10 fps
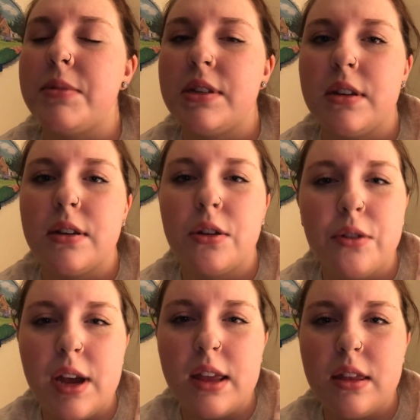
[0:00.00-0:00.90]
to
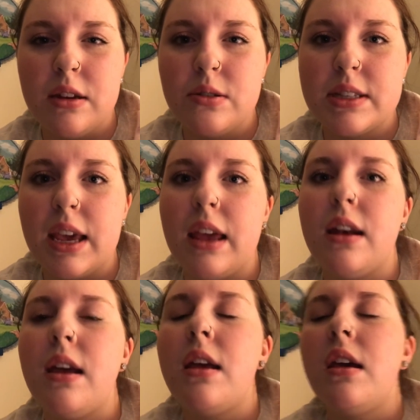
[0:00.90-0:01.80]
create the new
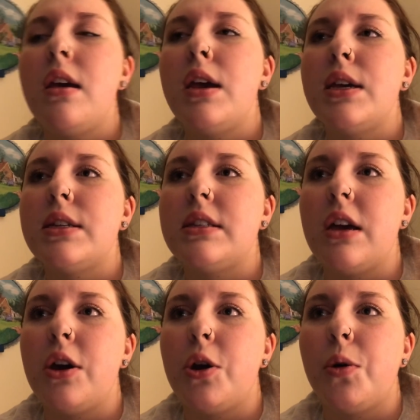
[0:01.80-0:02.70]
skin.
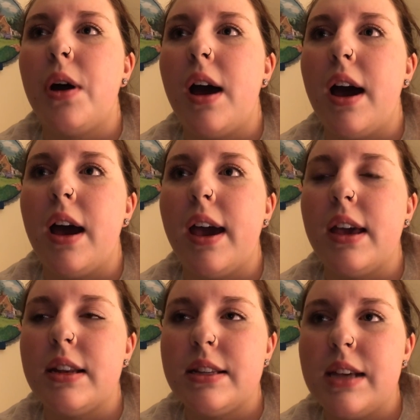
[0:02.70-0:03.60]
So
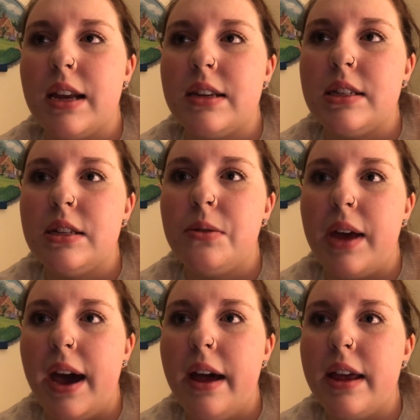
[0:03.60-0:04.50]
I decided to do
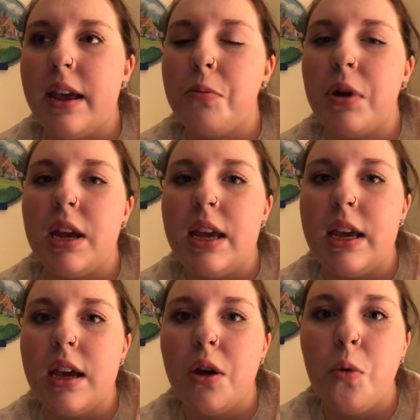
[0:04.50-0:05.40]
that, and when
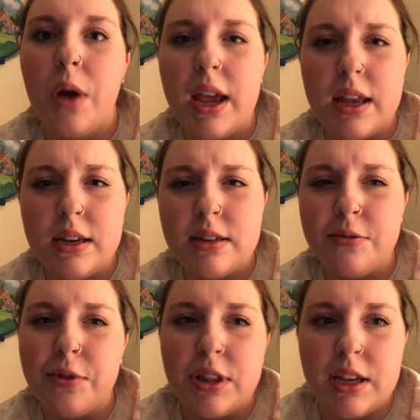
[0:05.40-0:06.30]
he went in
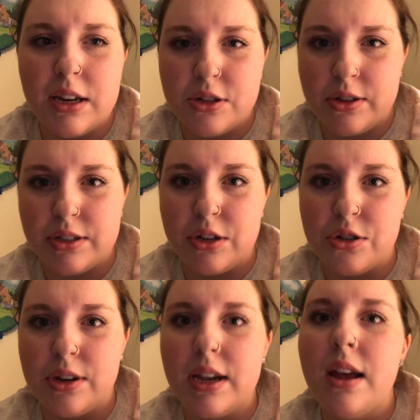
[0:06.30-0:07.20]
for the initial
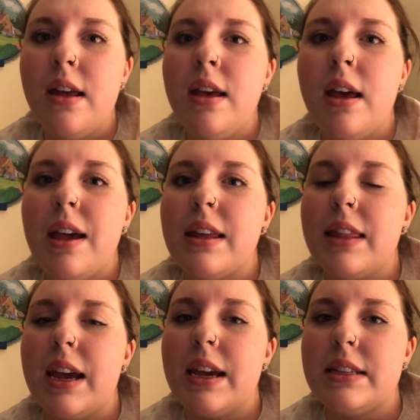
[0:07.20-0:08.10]
surgery,
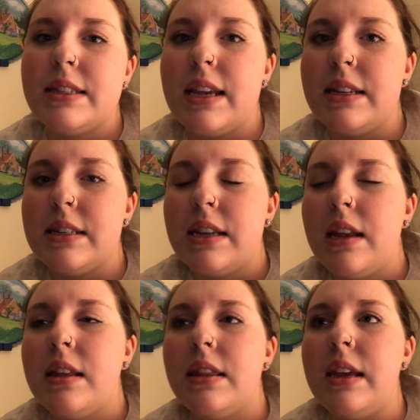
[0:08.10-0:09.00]
they sent
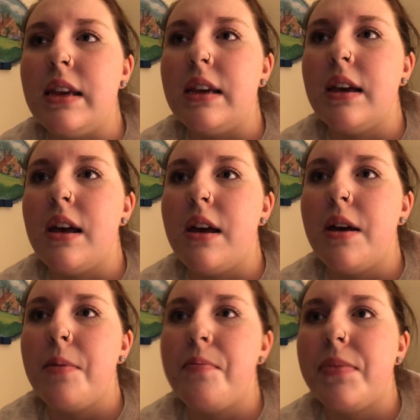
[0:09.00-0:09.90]
the
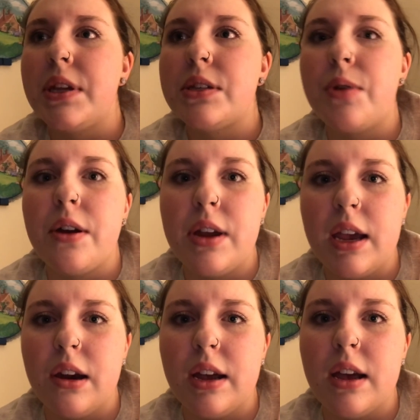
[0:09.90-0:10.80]

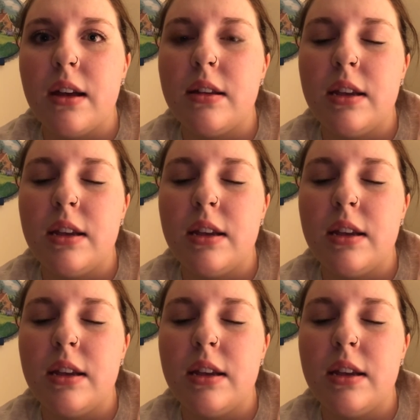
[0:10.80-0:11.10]
surrounding area,